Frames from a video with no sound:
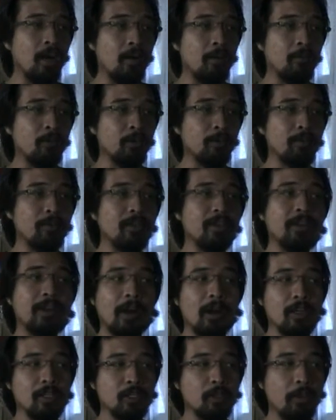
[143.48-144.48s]
With
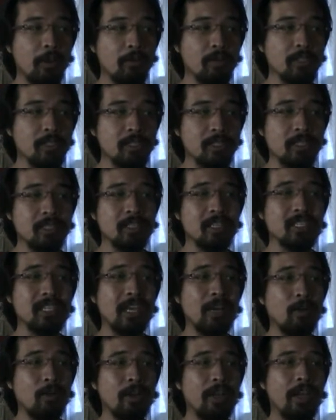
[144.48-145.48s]
regards to my resistances,
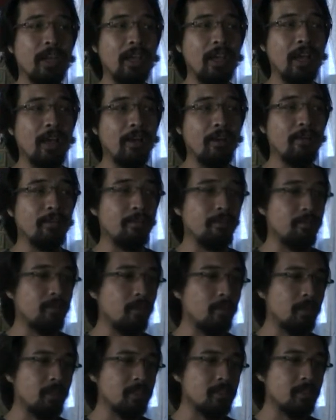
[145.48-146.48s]
I only have,
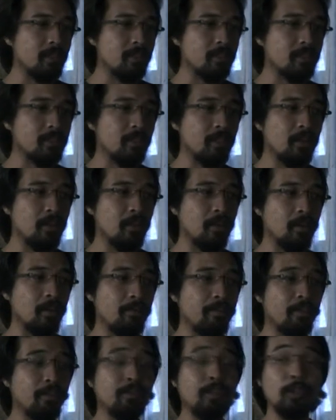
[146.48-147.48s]
what is this,
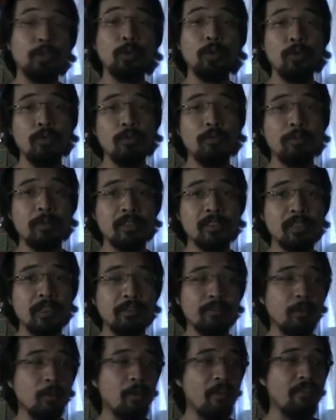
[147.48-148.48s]
52%
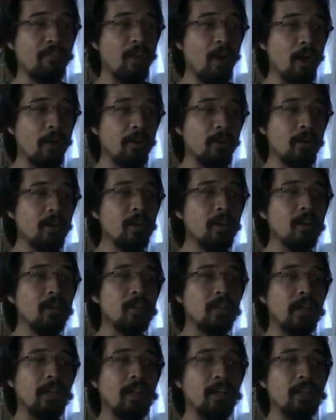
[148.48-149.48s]
for my fire,
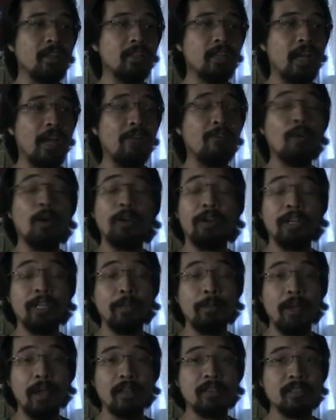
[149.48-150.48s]
and I've already
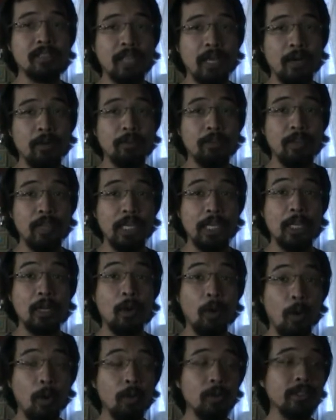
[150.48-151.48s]
maxed out the
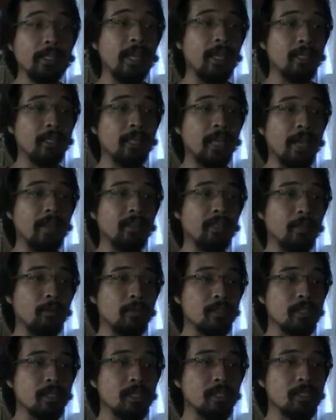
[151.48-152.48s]
cold and lightning
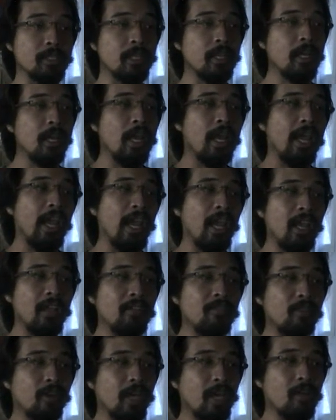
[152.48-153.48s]
resist.
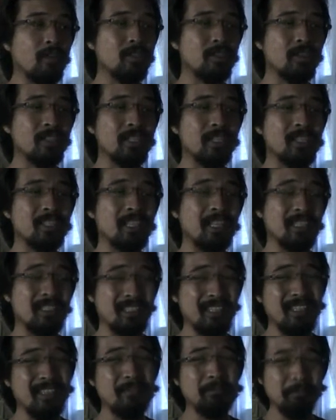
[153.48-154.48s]
And for chaos
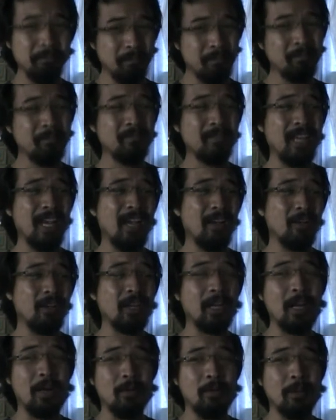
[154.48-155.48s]
resistance, I only
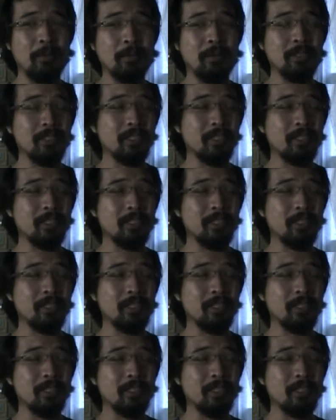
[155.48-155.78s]
got 1%.